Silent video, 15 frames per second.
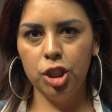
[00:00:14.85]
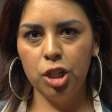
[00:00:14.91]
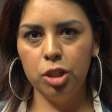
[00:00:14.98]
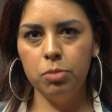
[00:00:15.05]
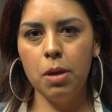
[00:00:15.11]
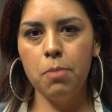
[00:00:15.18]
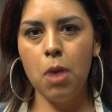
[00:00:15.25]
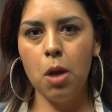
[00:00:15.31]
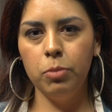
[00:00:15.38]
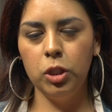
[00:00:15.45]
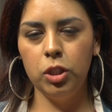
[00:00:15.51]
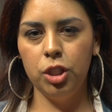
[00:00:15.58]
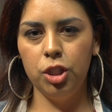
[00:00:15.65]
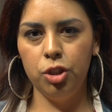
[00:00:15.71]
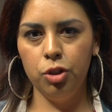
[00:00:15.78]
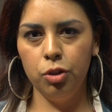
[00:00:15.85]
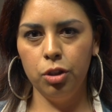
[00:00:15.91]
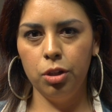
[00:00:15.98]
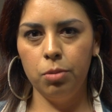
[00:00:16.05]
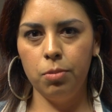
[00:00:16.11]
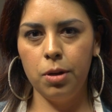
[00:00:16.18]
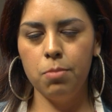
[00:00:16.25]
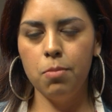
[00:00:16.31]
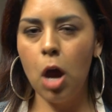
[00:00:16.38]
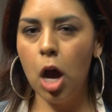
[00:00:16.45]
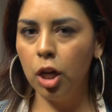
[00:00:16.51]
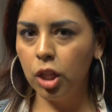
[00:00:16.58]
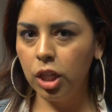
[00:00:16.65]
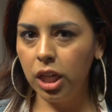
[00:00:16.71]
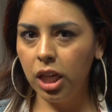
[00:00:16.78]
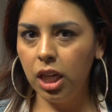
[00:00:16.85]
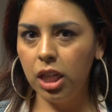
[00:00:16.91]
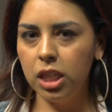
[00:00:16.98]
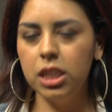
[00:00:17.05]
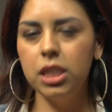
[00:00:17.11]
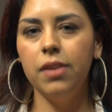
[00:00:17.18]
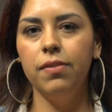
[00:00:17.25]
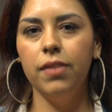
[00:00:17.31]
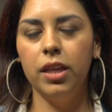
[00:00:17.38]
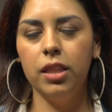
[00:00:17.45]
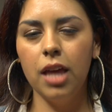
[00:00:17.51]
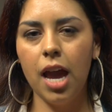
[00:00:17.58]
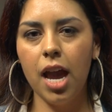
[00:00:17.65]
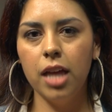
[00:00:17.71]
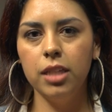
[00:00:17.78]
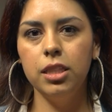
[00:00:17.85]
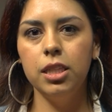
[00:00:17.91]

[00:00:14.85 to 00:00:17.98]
shows. My mom used to do a little bit of modeling, stuff like that.